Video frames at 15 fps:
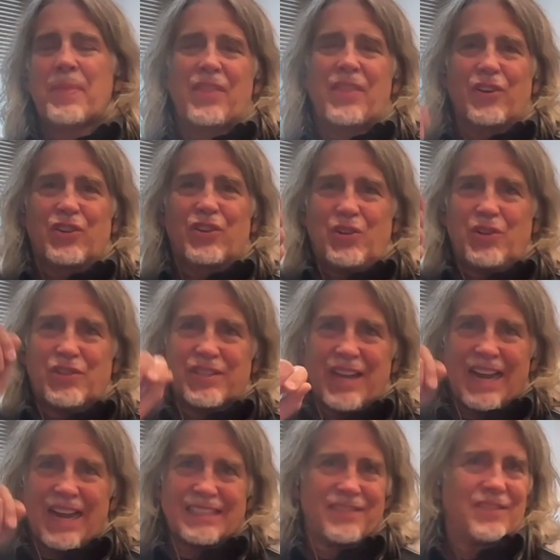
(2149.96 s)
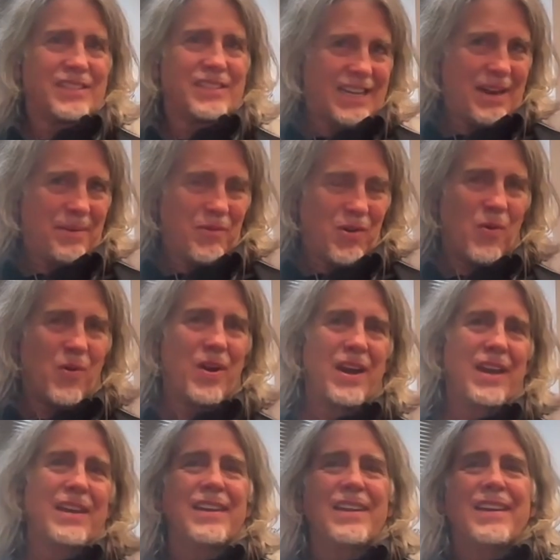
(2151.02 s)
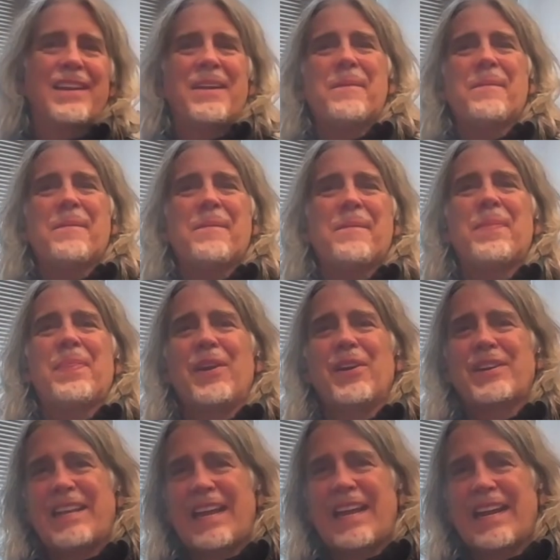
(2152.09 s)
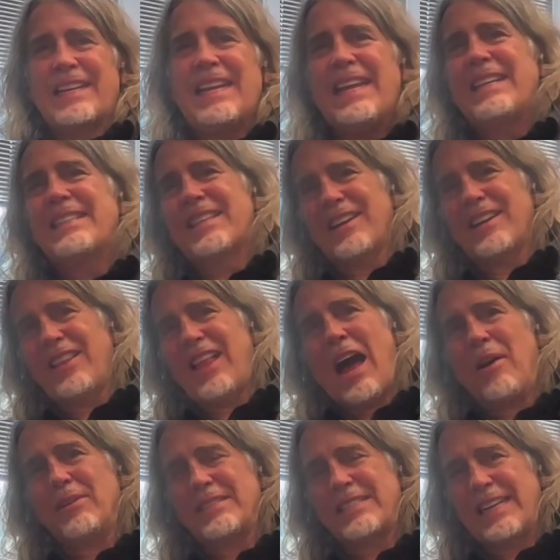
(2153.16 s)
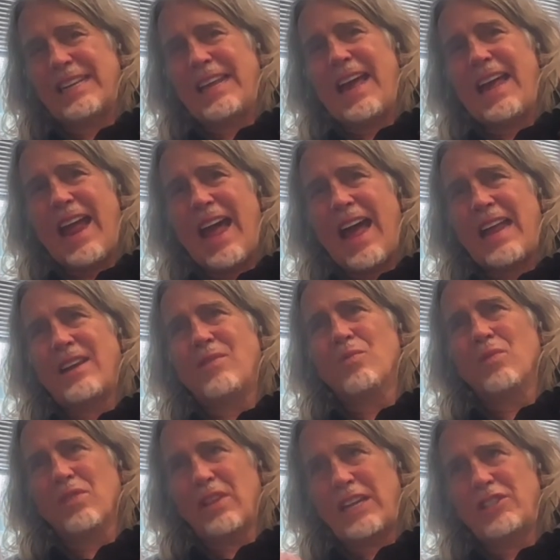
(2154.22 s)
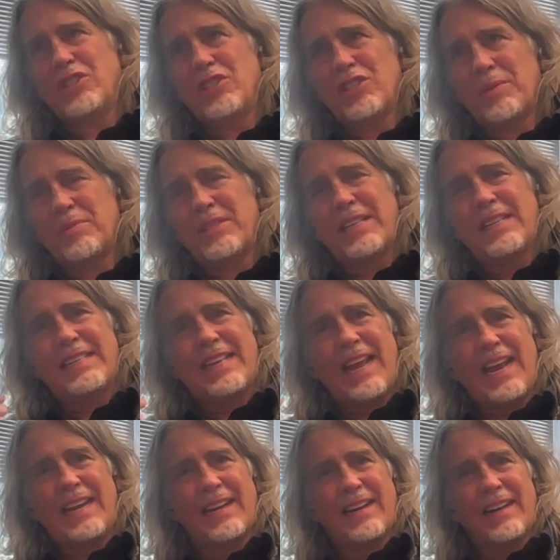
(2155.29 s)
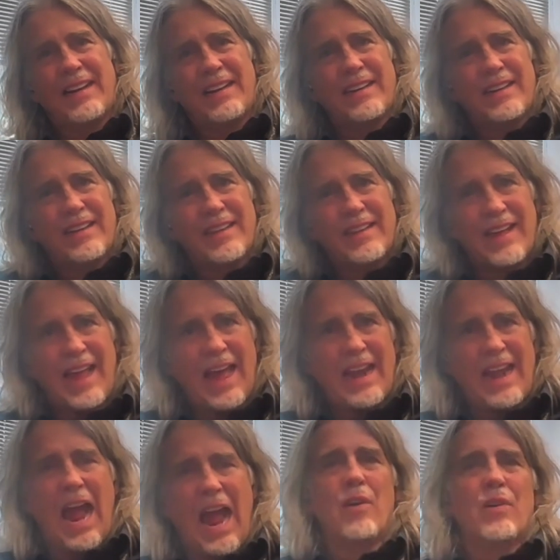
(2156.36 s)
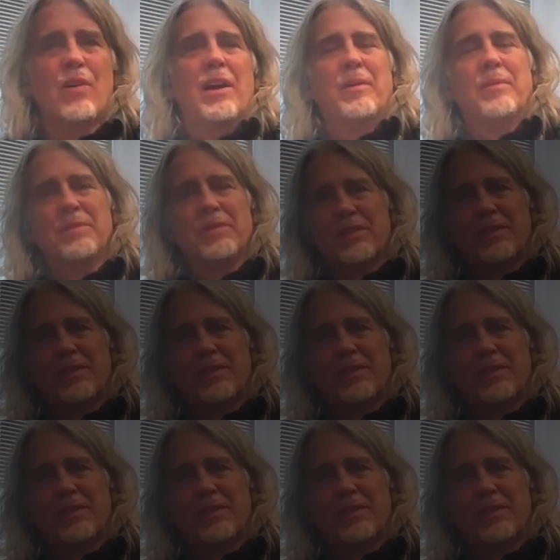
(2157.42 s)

They're two sides of the same coin. They're techniques that allow us to get at relationships in data and outcomes.